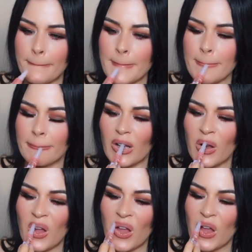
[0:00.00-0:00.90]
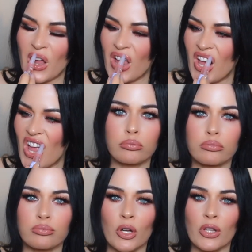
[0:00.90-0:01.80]
Oh,
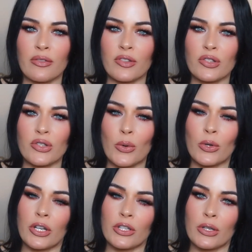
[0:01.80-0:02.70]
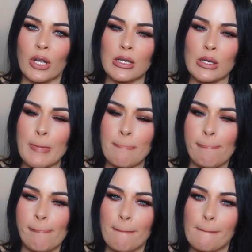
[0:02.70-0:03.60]
that feels so good, you guys.
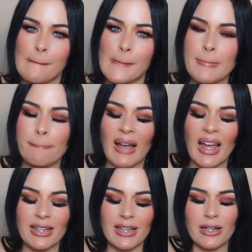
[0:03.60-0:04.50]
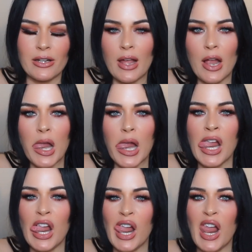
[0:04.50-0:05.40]
I needed
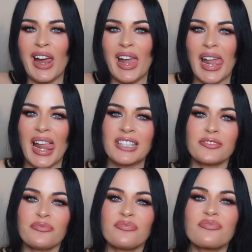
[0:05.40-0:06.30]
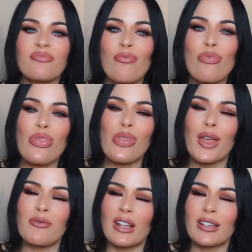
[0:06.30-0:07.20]
that.
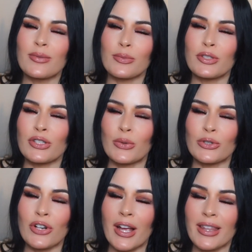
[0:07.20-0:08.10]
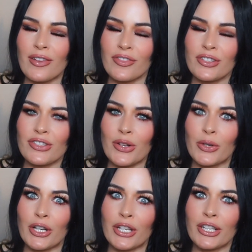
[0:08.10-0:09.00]
My lips were so dry. That feels so
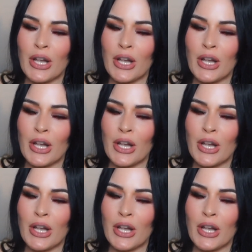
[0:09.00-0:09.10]
good.